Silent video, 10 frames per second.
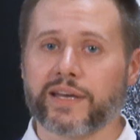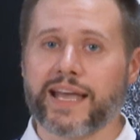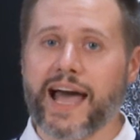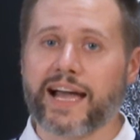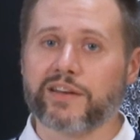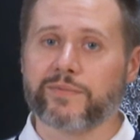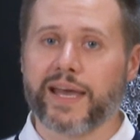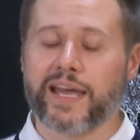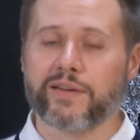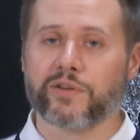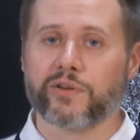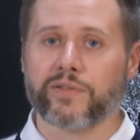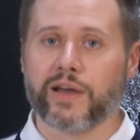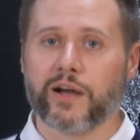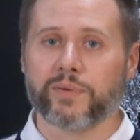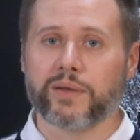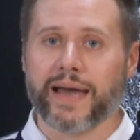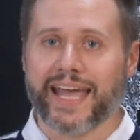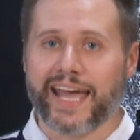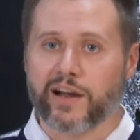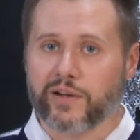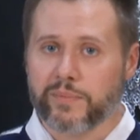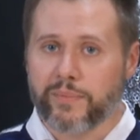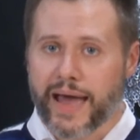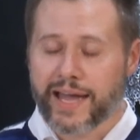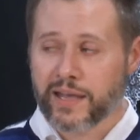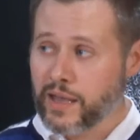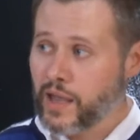Cognitive Behavioral Therapy by Aaron Beck.